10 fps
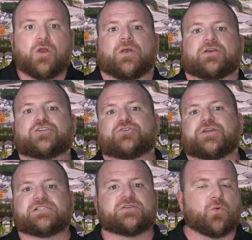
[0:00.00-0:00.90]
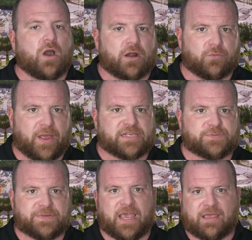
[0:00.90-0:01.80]
Where streets and
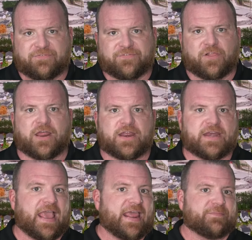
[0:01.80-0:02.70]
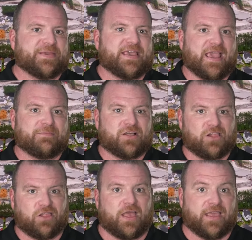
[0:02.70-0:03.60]
waterways became flooded and
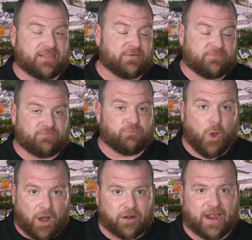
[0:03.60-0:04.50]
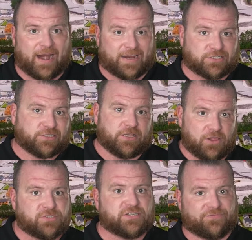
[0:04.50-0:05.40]
the water got actually
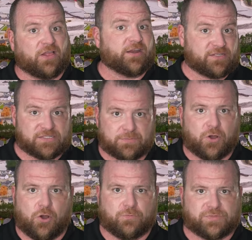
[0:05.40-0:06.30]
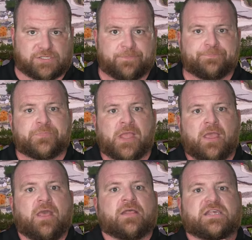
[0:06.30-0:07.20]
close to flooding some homes.
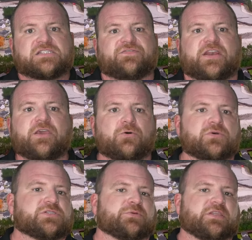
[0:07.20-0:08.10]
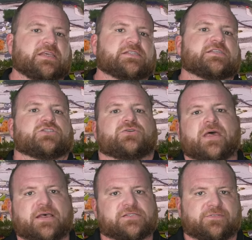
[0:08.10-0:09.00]
This video was released in
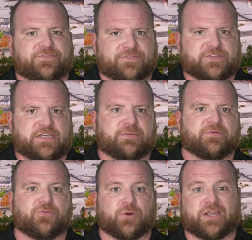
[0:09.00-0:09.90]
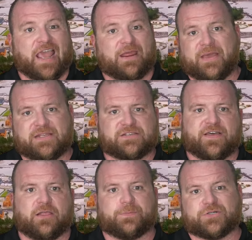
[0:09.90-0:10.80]
2015 before Cane Bay
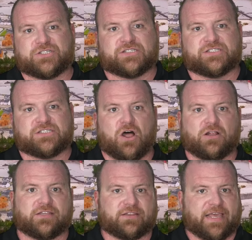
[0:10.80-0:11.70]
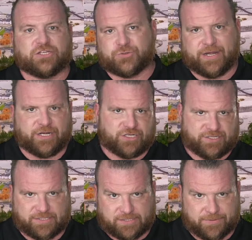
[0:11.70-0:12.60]
developers installed the lake drainage
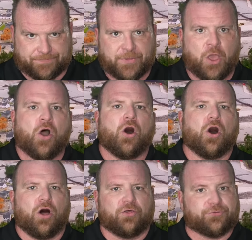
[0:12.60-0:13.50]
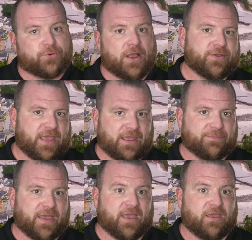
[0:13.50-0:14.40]
system all throughout
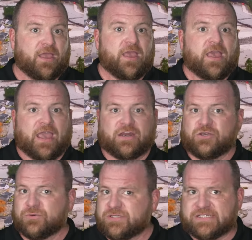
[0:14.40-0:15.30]
Cane Bay, and you will